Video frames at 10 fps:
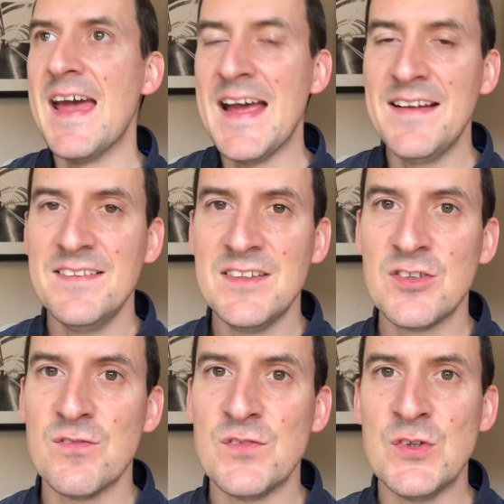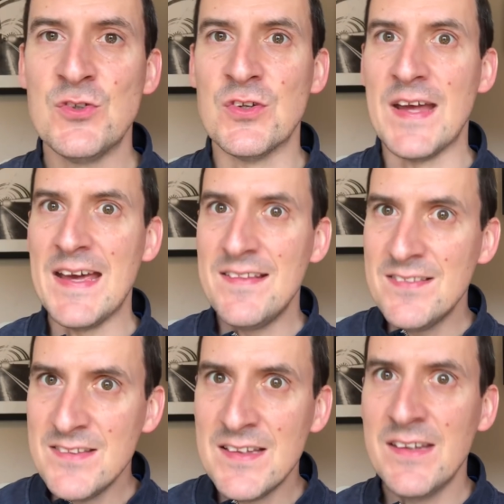End this confusion,
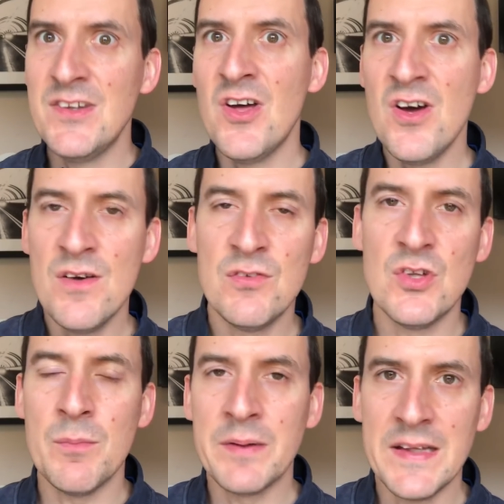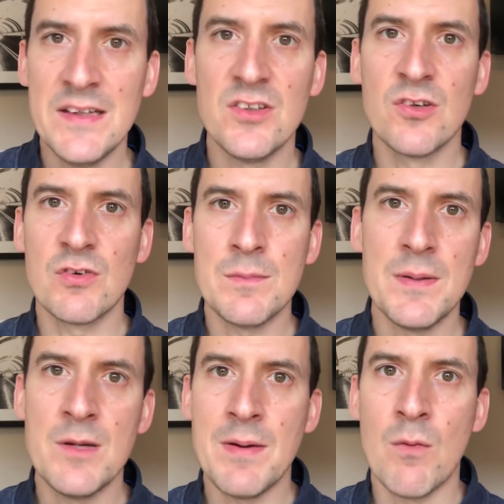end the nerves that are beginning to creep
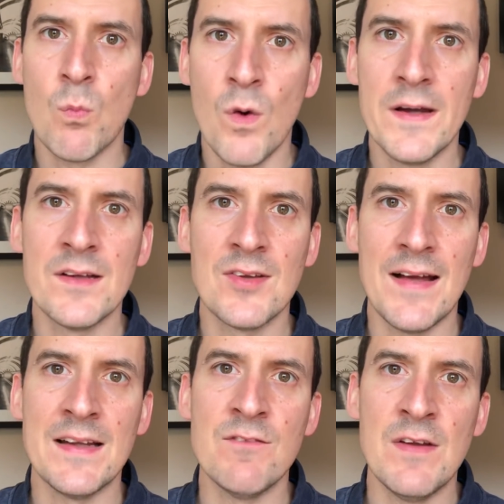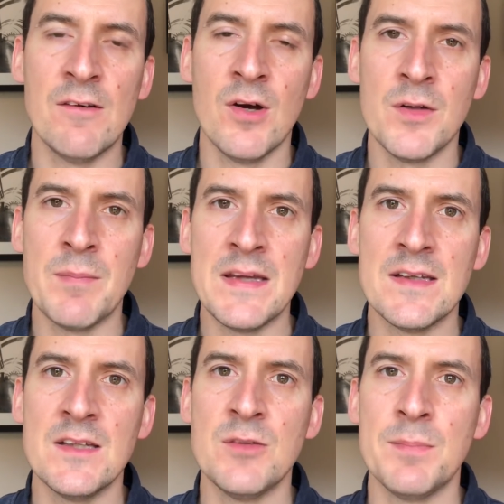in about why exactly Villa are
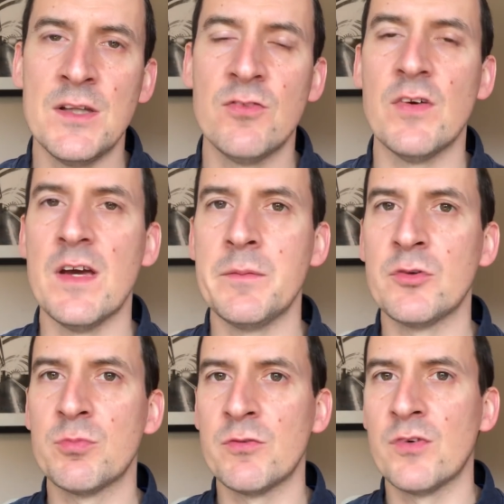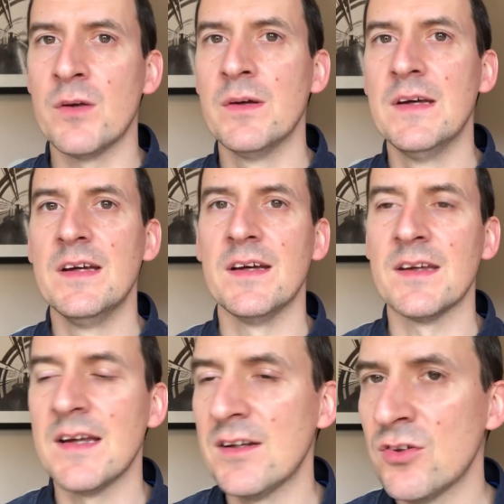making these bids for Emile Smith Rowe, and
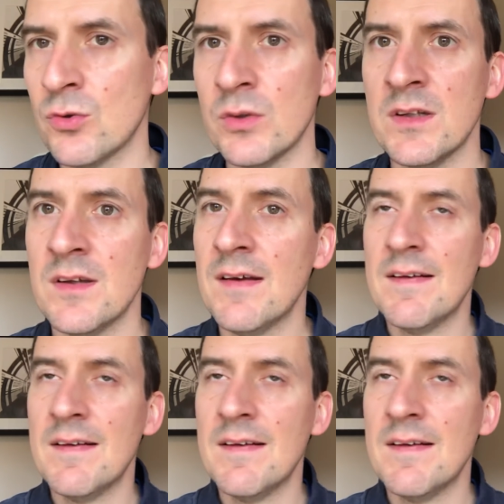get it sorted.